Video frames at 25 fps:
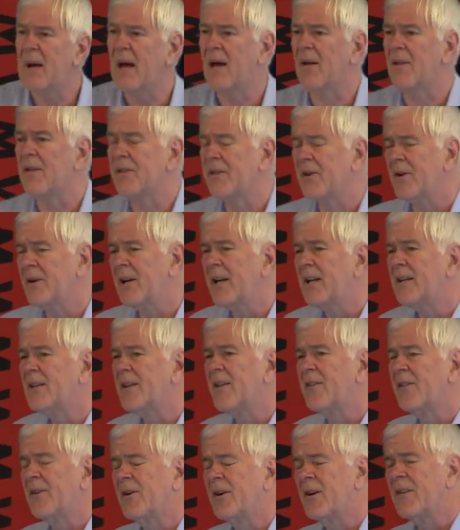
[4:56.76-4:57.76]
about 30 to
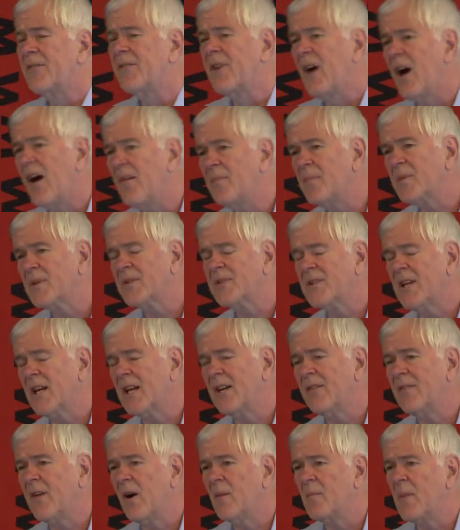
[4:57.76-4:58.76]

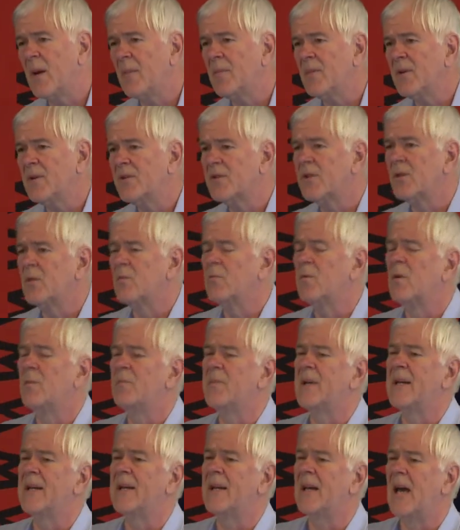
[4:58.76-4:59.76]
35% of our members who will
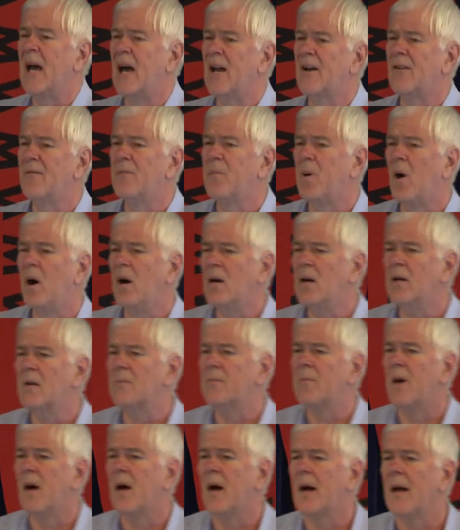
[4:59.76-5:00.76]
be out of
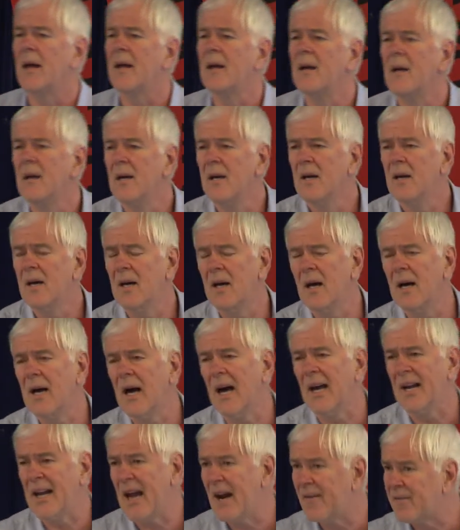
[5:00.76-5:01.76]
pocket by
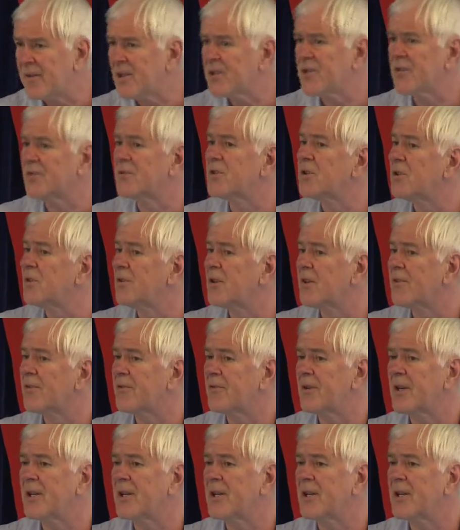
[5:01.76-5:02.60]
an average of $2 to